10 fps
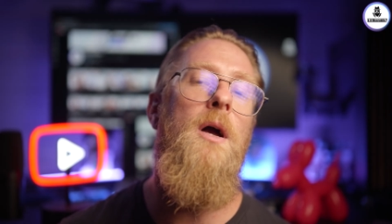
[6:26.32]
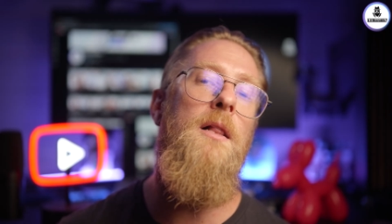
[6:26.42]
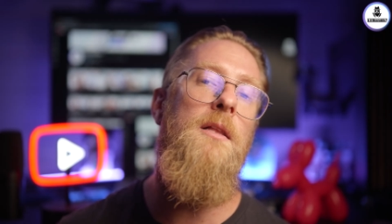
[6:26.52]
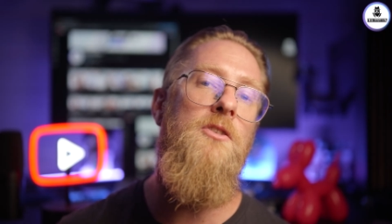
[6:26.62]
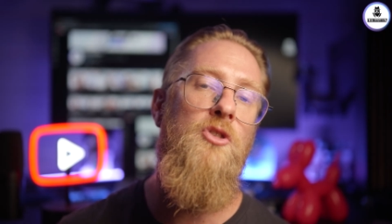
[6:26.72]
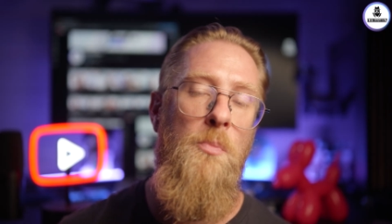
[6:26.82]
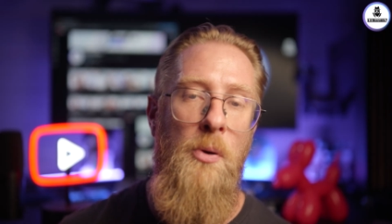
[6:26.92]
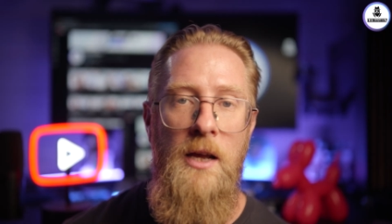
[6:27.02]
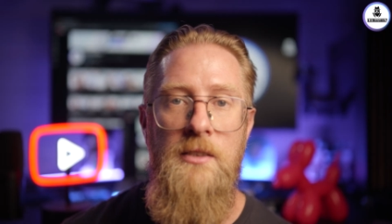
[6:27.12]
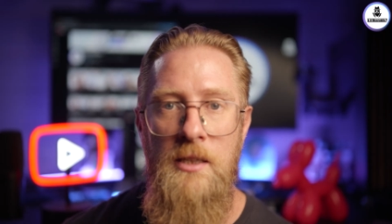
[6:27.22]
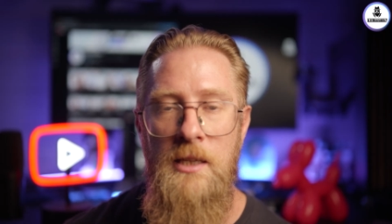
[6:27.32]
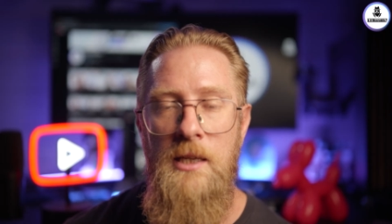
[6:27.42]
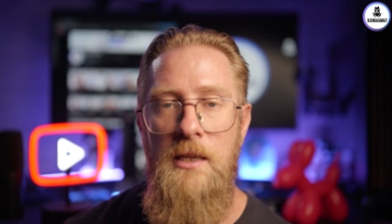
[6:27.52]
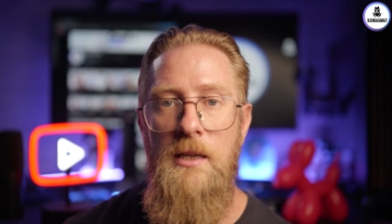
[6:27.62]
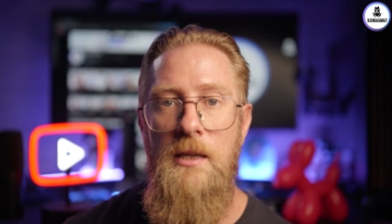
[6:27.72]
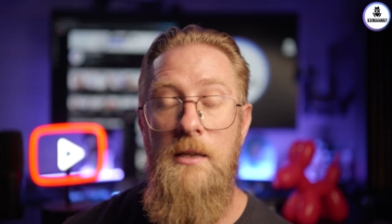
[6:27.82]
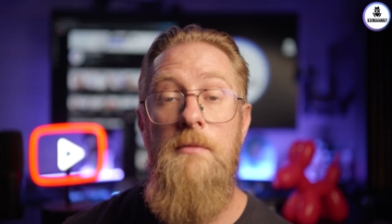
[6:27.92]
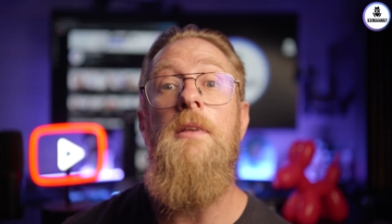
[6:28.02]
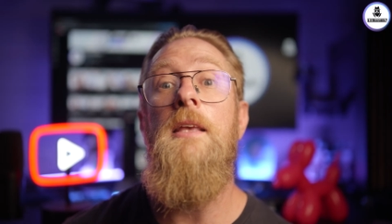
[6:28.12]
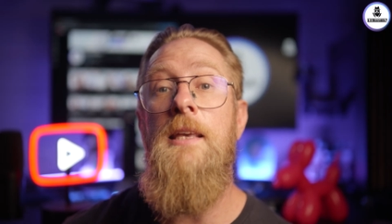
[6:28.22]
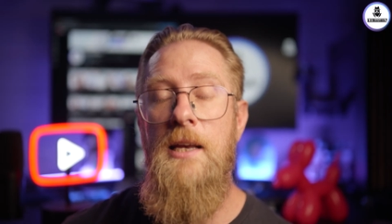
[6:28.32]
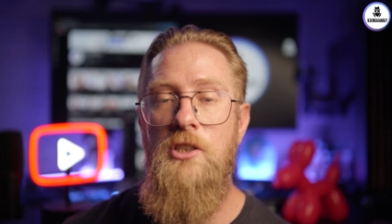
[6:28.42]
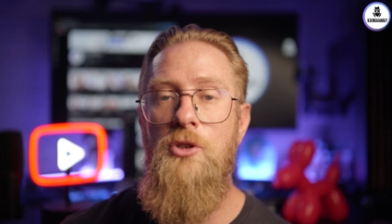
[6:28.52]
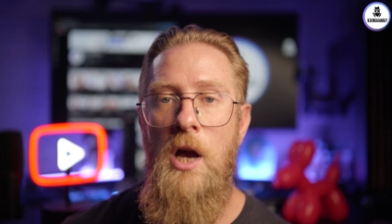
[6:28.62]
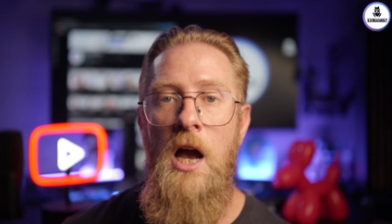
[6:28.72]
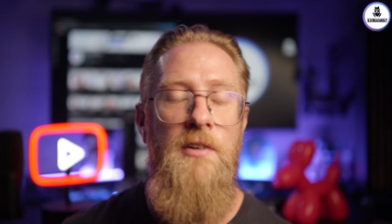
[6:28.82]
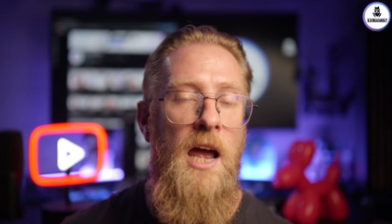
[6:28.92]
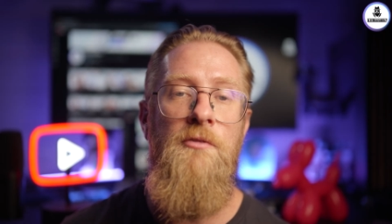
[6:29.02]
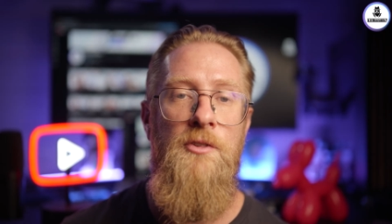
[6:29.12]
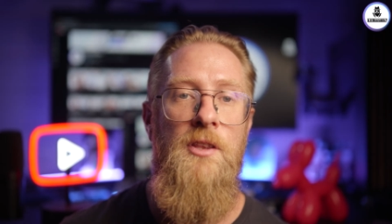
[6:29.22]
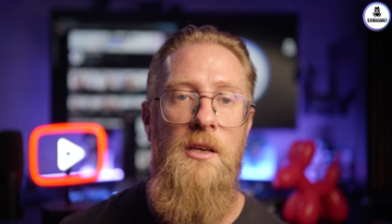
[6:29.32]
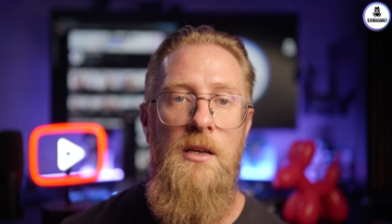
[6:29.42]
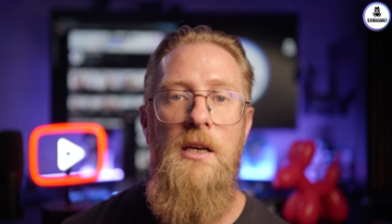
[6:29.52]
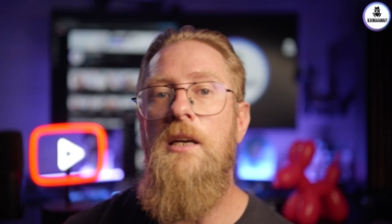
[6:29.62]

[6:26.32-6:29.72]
Well, surprisingly, yes, you have everything.